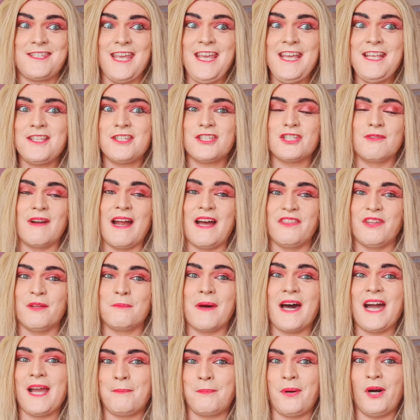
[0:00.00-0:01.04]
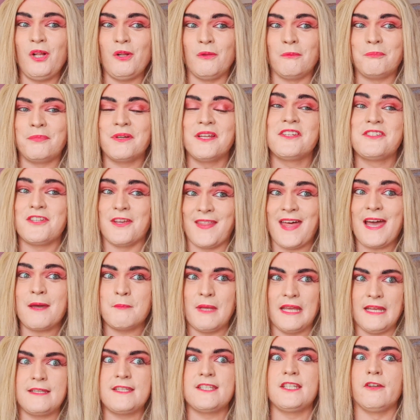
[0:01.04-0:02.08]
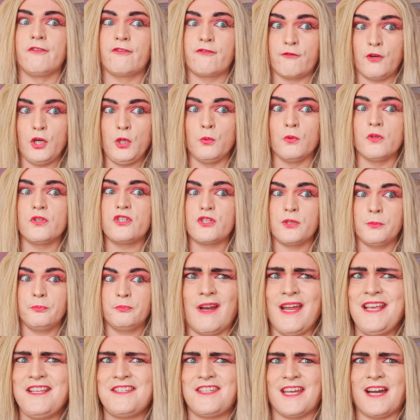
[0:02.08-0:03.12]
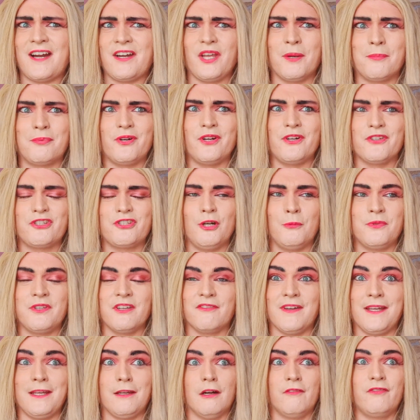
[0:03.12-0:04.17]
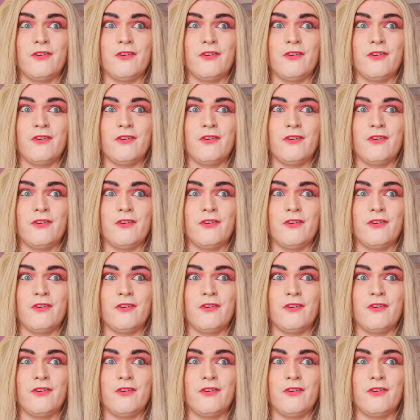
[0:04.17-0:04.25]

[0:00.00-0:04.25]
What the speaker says: seeds surrounded by pulp, so that makes it a fruit. Crazy how you're brought up to think